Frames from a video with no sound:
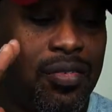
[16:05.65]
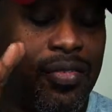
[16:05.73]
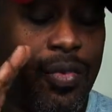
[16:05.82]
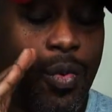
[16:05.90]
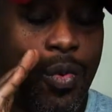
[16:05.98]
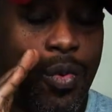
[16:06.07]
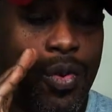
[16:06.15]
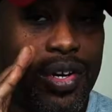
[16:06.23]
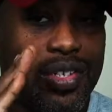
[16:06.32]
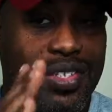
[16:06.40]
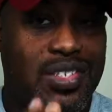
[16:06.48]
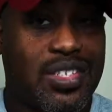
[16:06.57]

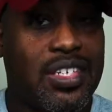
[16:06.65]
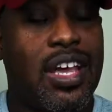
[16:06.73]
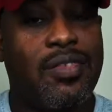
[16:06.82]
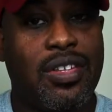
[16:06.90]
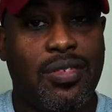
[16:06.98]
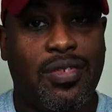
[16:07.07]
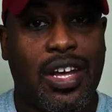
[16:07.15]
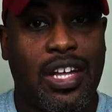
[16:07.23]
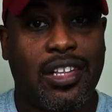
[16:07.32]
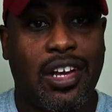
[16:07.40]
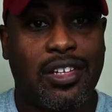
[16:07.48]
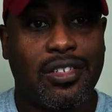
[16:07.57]
for
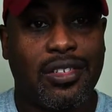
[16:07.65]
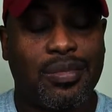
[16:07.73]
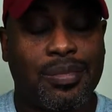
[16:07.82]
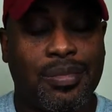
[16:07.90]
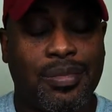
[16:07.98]
$75.